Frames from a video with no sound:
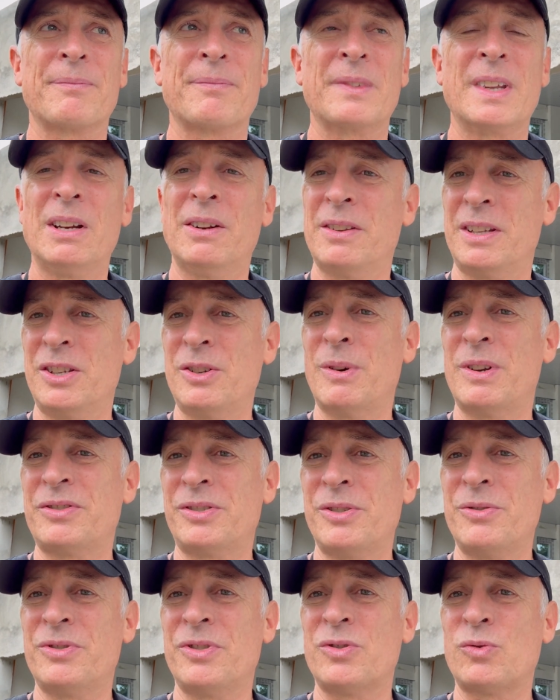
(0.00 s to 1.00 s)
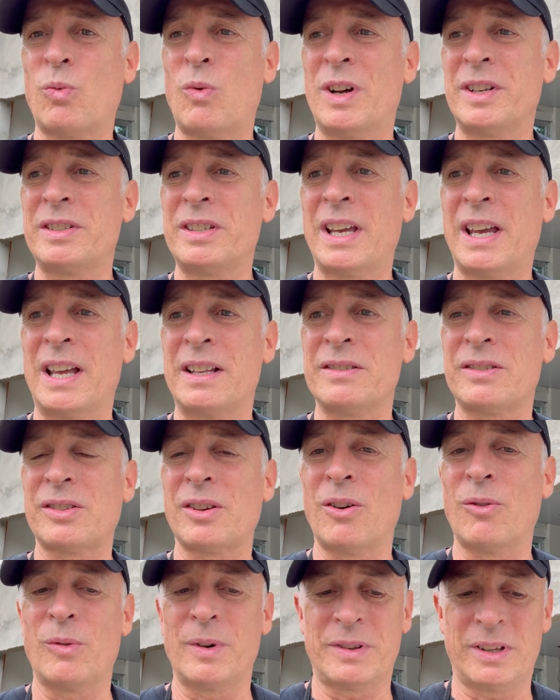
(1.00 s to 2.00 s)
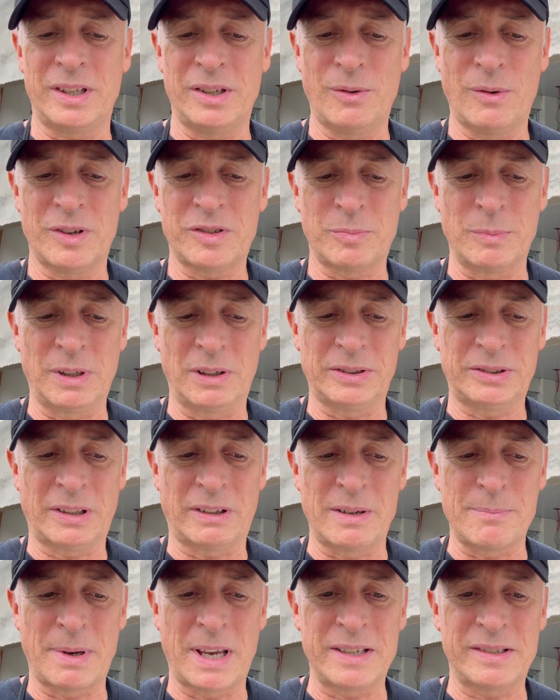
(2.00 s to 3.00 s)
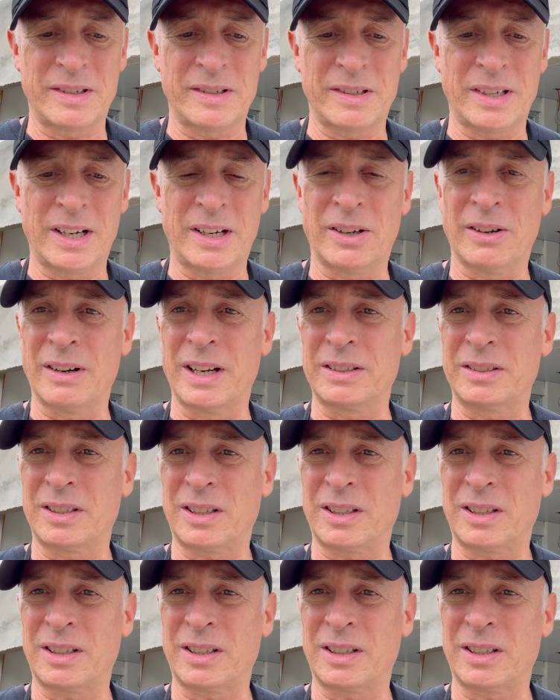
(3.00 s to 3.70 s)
you know, the U.S. uses 110. So with the U.S. military bases here at